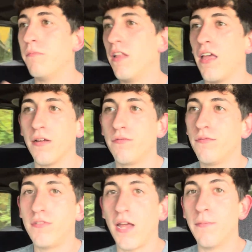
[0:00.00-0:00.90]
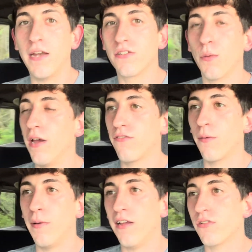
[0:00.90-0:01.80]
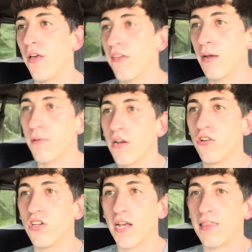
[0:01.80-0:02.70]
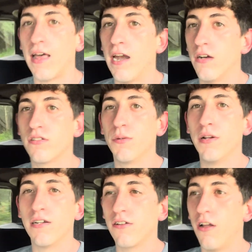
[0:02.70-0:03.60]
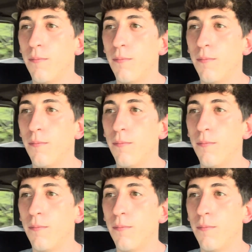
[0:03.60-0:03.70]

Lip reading: like 10 minutes away from me. So I think I'm gonna go check that out, see what it's all